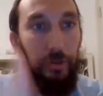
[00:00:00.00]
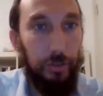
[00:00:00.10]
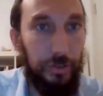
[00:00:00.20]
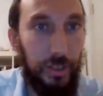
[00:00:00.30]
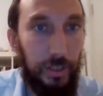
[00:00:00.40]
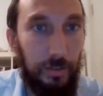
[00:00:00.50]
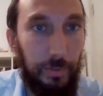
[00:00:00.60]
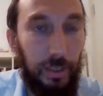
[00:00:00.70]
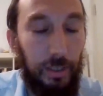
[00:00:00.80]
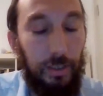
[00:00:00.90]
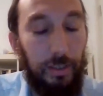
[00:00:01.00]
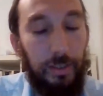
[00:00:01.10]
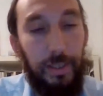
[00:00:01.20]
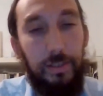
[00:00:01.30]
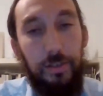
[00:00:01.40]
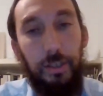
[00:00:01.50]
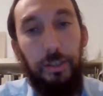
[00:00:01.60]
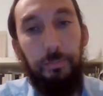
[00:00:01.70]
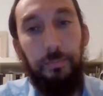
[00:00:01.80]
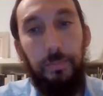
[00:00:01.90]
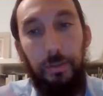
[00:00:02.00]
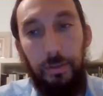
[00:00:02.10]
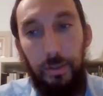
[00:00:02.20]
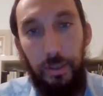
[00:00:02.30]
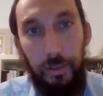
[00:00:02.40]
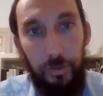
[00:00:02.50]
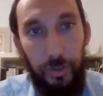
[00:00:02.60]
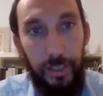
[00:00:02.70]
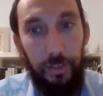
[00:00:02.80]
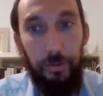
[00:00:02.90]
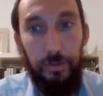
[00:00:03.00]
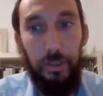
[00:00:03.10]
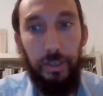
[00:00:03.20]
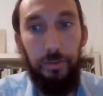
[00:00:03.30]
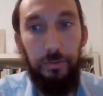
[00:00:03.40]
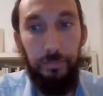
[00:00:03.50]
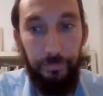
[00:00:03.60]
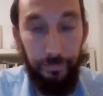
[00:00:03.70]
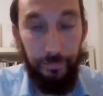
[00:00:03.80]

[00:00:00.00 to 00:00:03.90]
Josh, you said at the beginning that the triennial cycle,